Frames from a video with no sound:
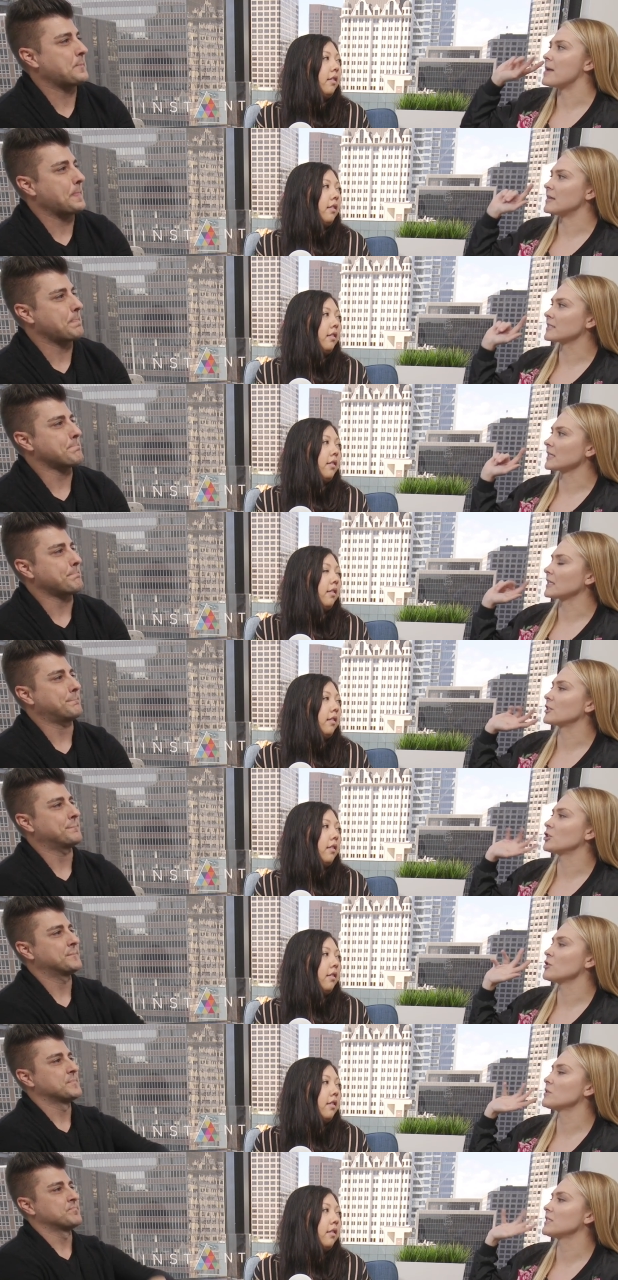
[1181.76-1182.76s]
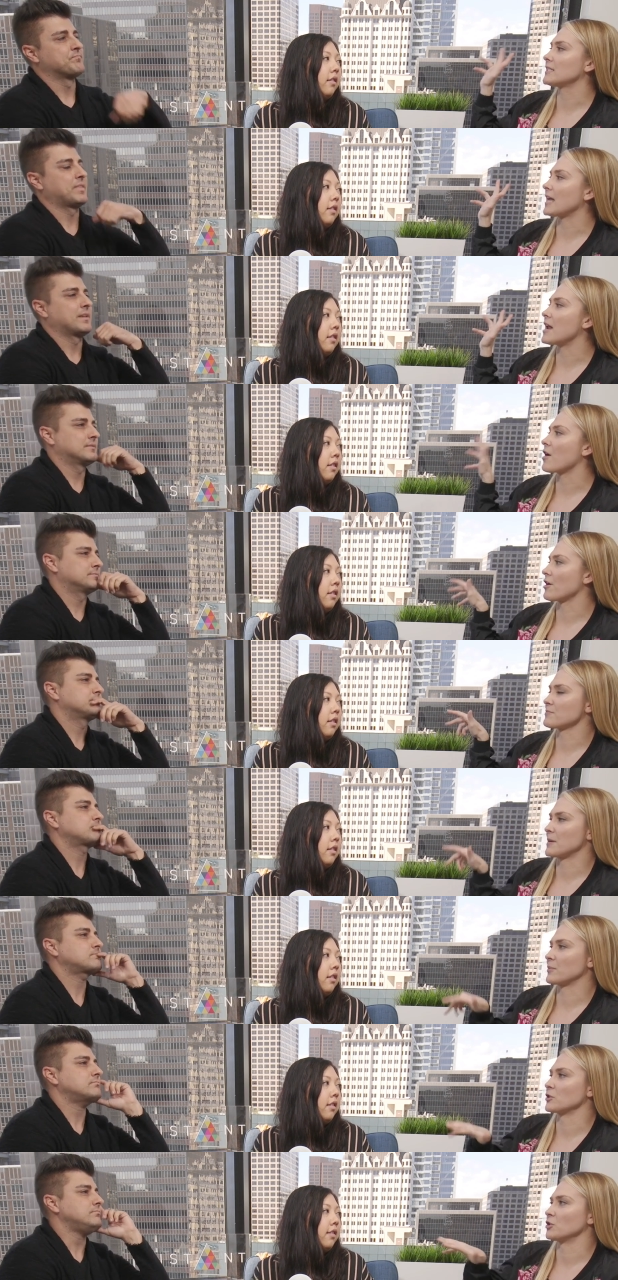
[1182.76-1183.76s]
Speaker 1: mentally like she would send other
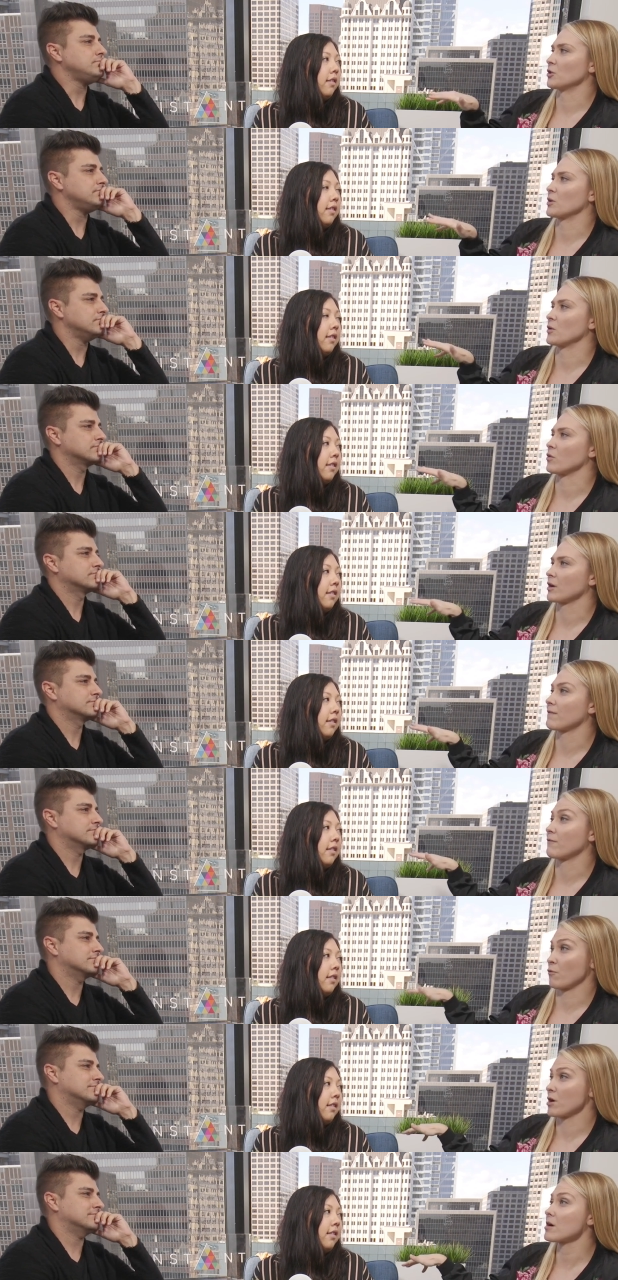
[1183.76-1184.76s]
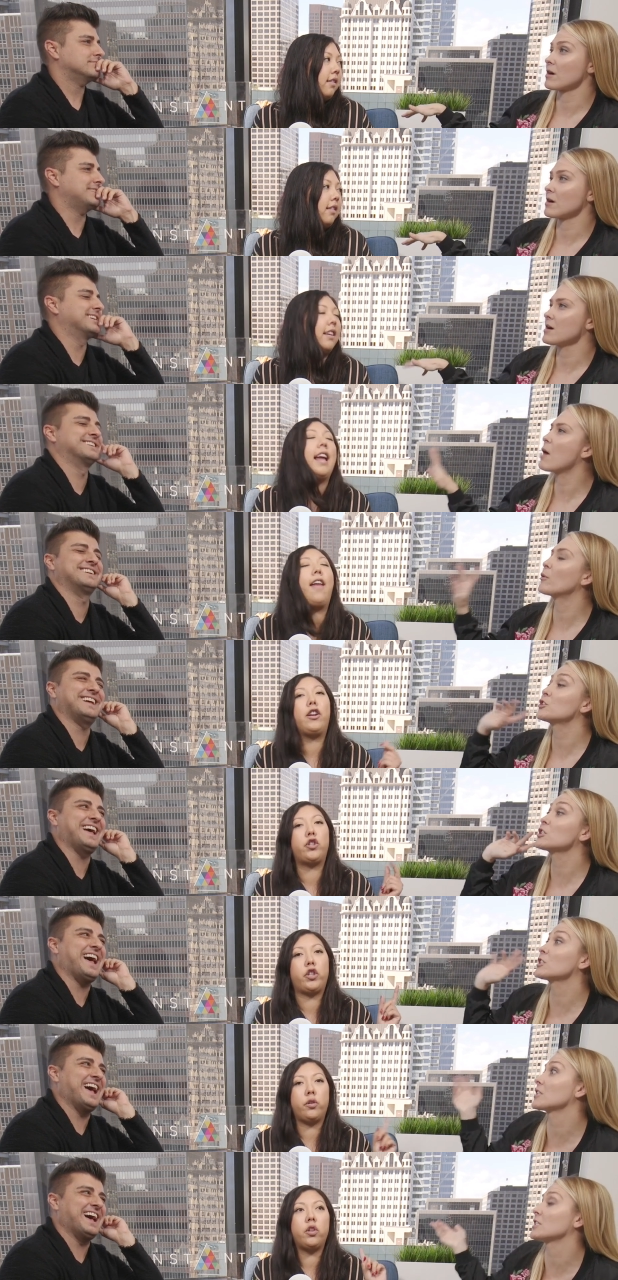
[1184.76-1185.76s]
people to do her work for her, yeah, which
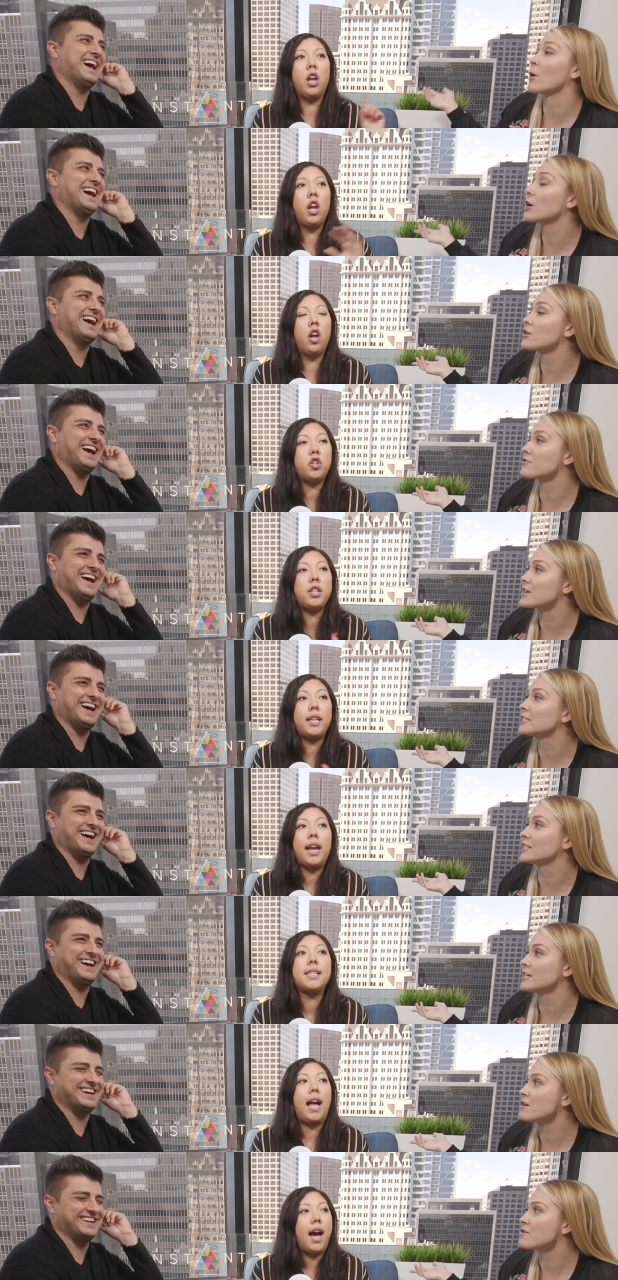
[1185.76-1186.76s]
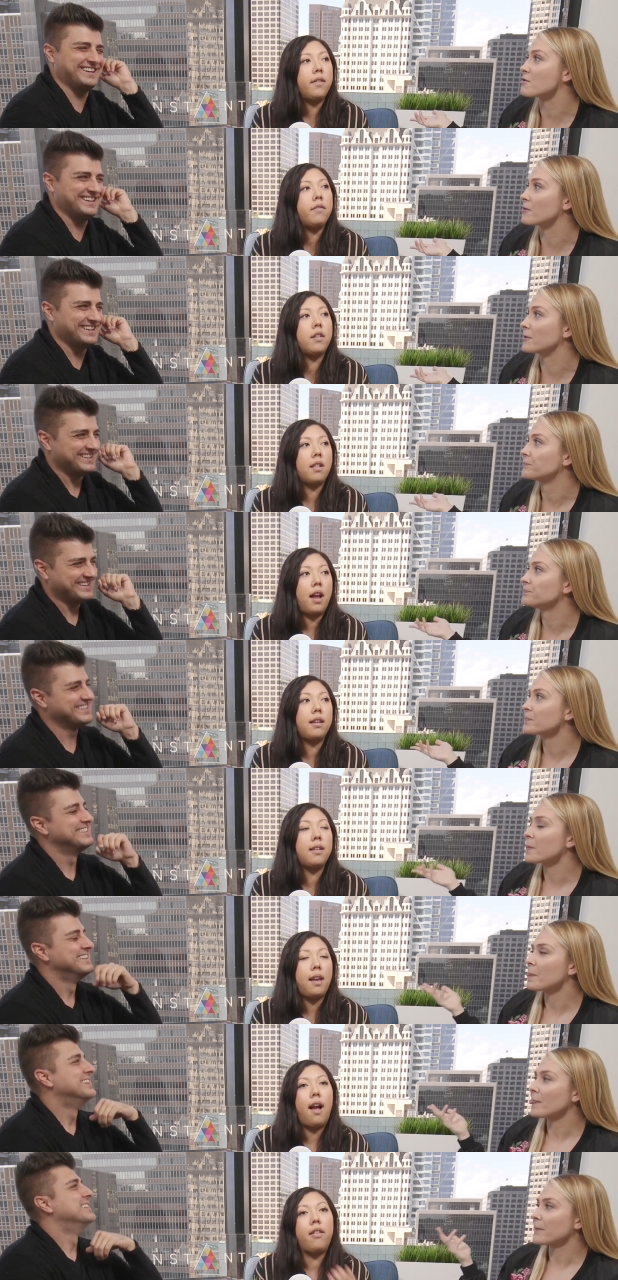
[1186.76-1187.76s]
is the smarter thing to do. Out of the
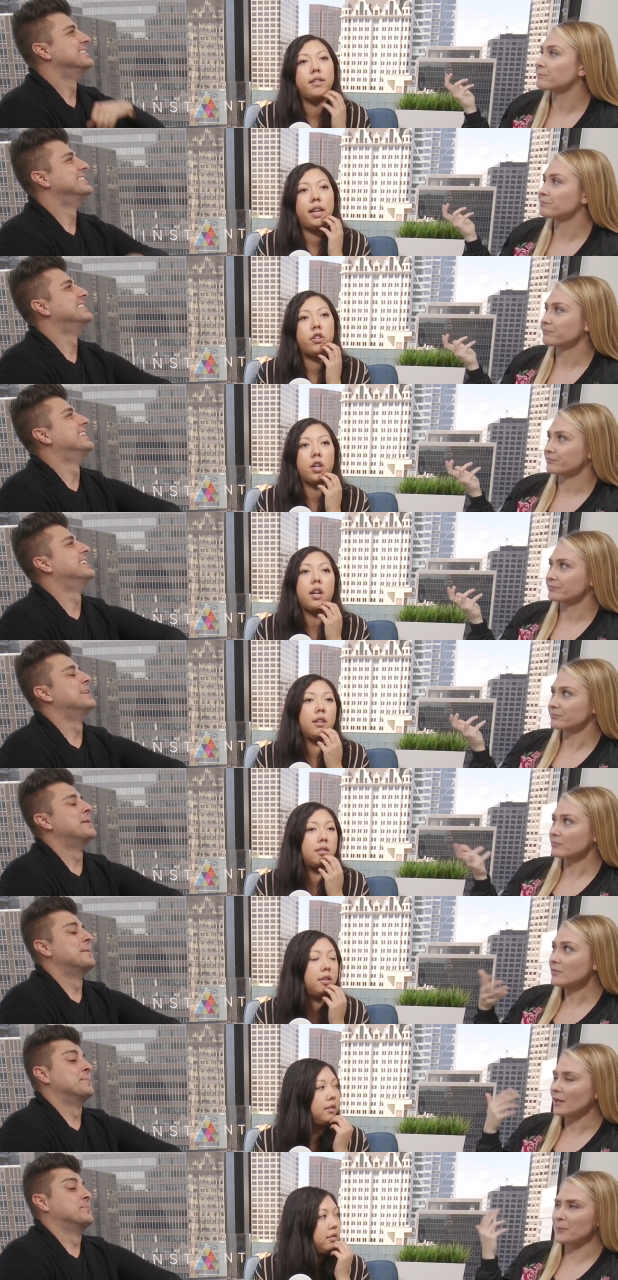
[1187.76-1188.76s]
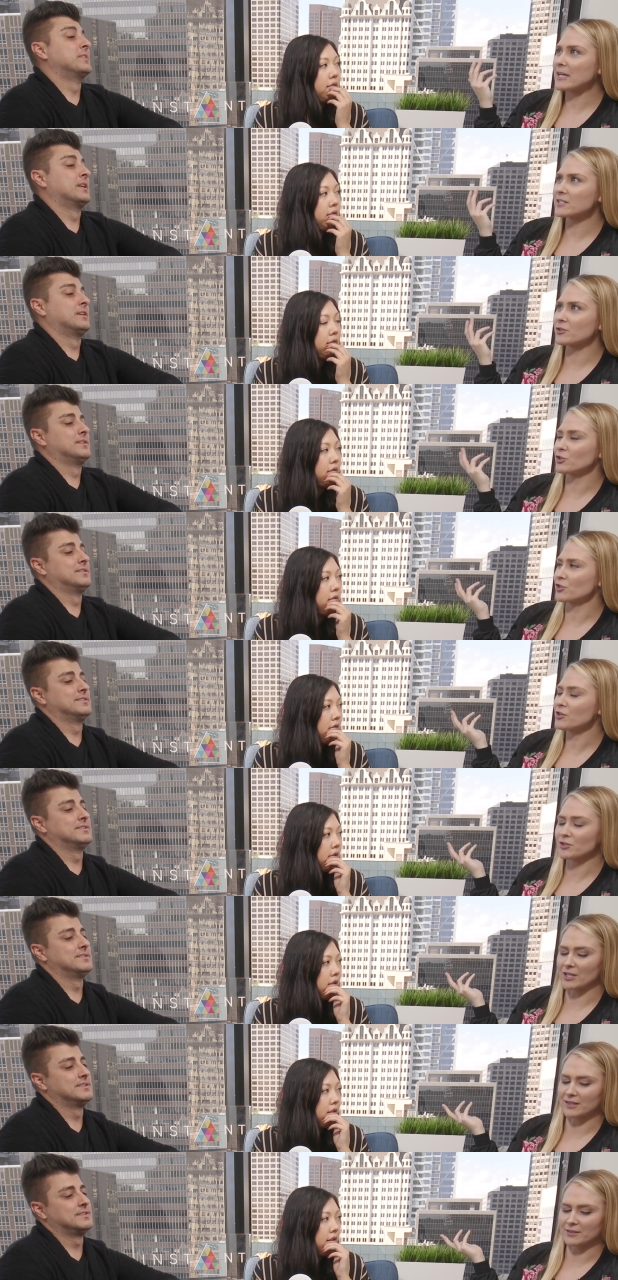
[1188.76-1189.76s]
Speaker 2: like, yeah, the danger
Speaker 1: because Kris Jenner
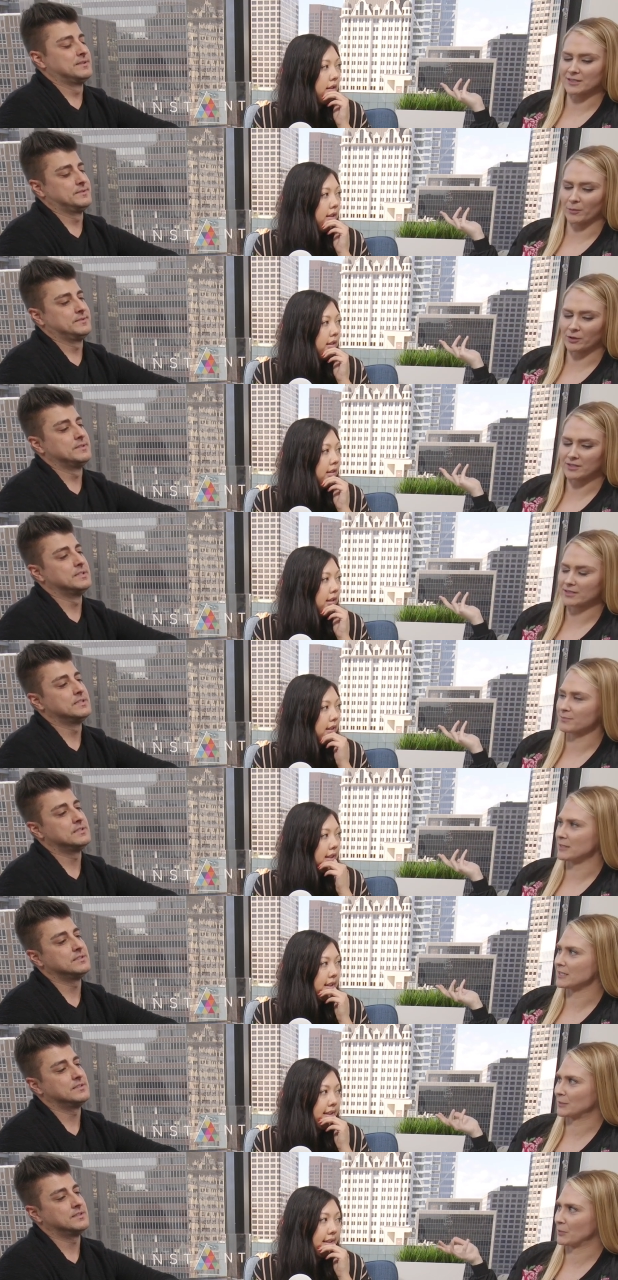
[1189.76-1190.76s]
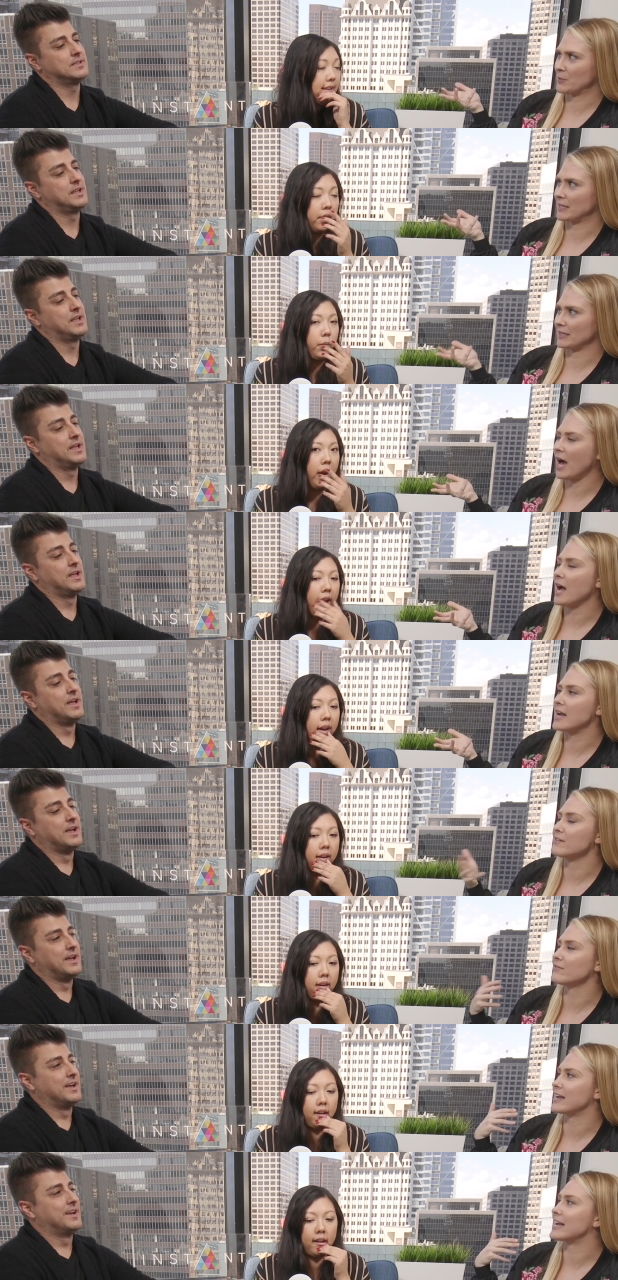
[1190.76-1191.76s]
is like the smartest businesswoman
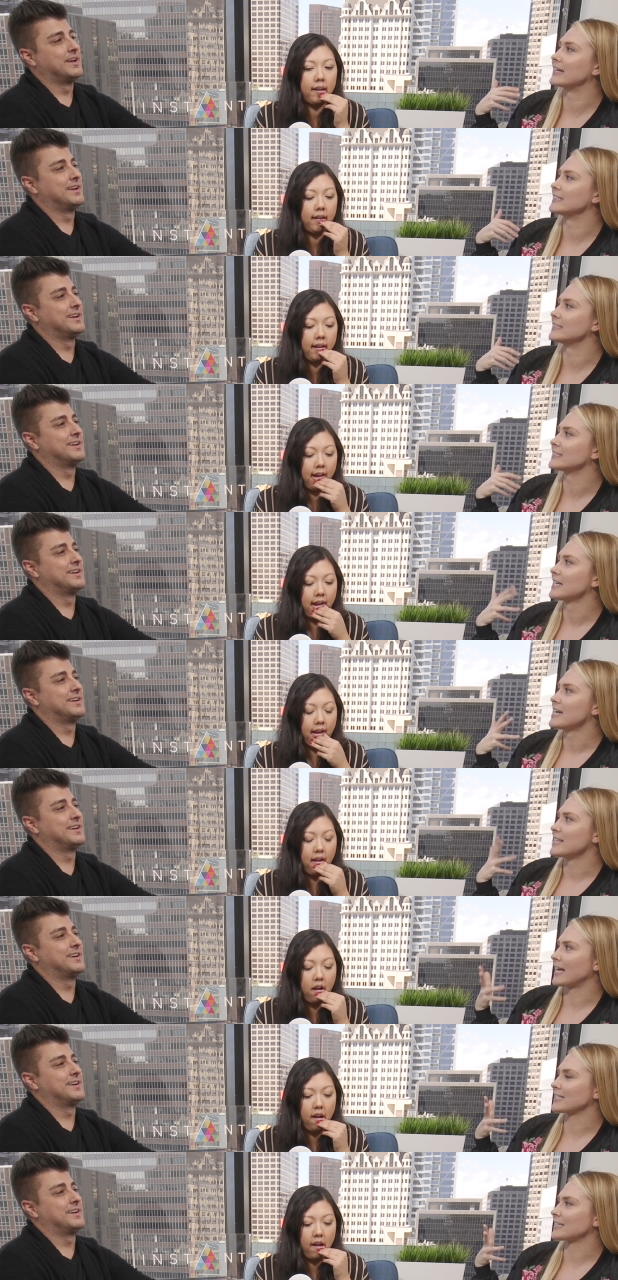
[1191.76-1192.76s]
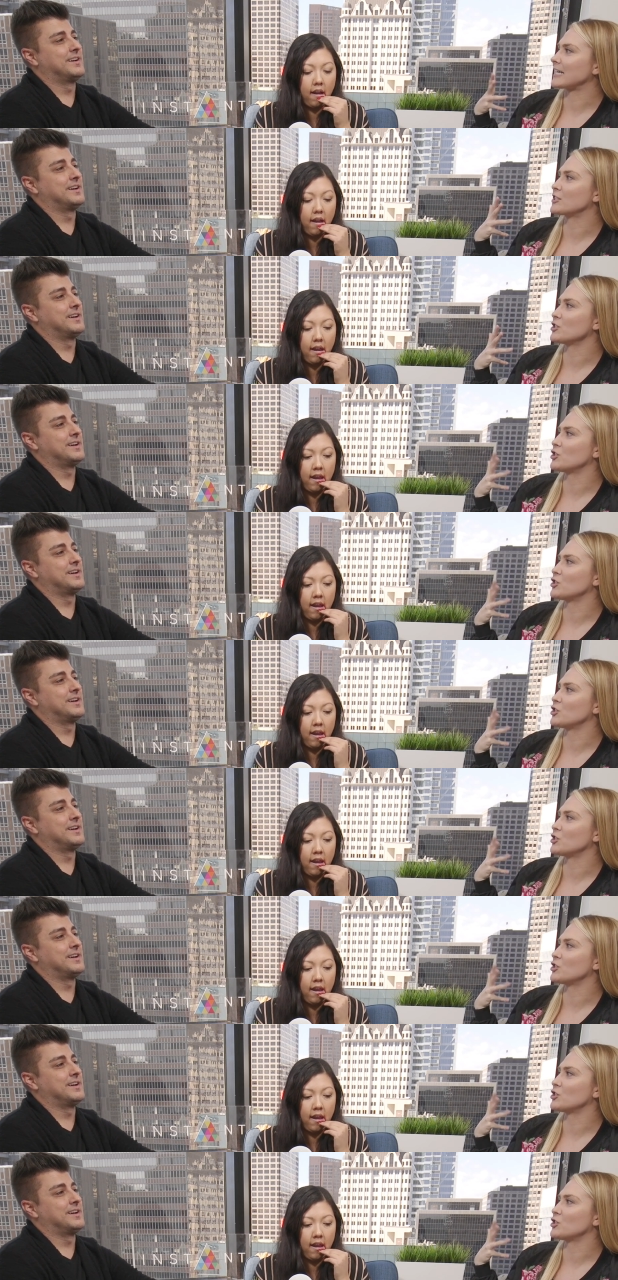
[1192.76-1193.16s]
alive, and that's like